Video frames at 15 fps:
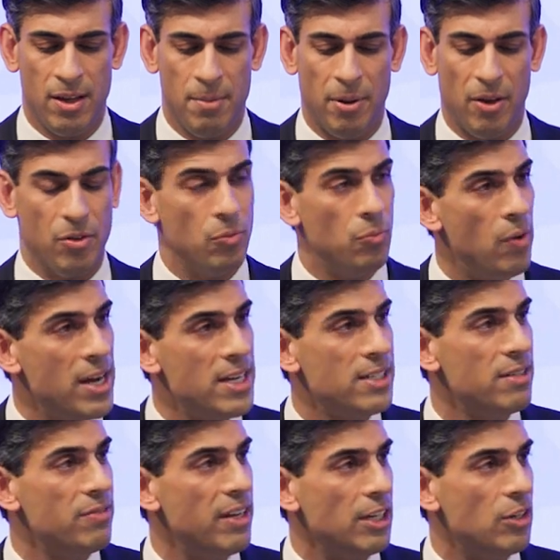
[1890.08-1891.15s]
But the
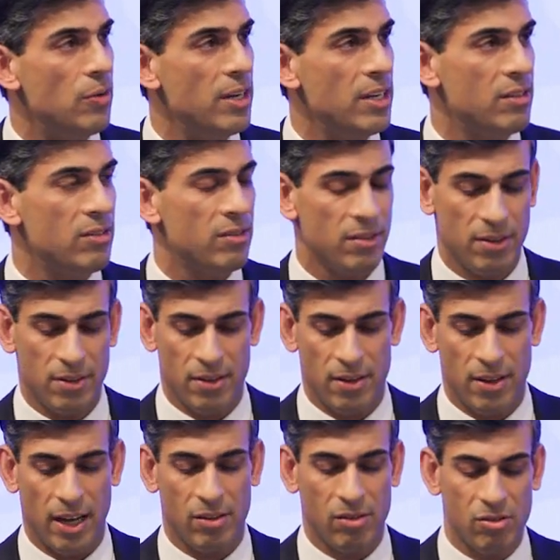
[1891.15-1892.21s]
rate of increase
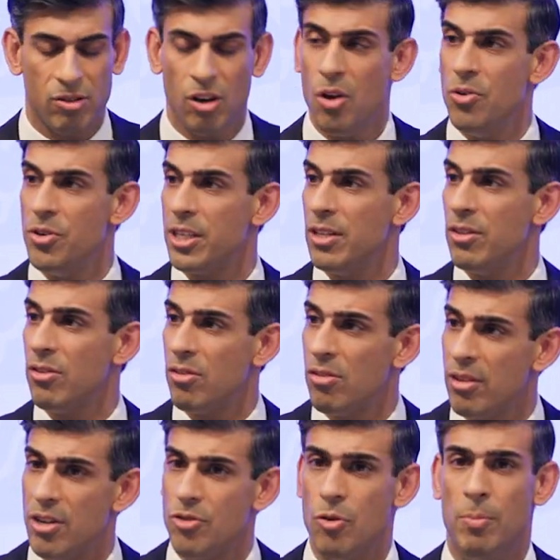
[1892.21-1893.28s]
has slowed
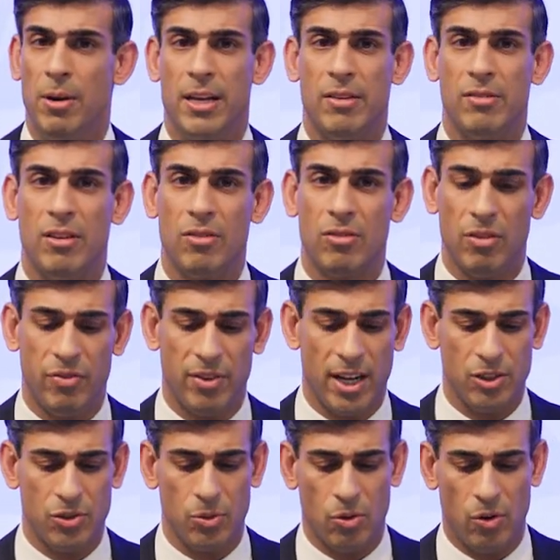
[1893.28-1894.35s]
considerably since the
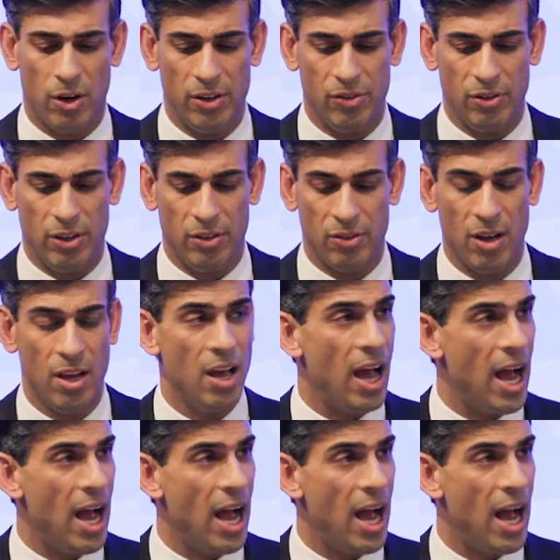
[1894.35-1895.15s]
financial crisis,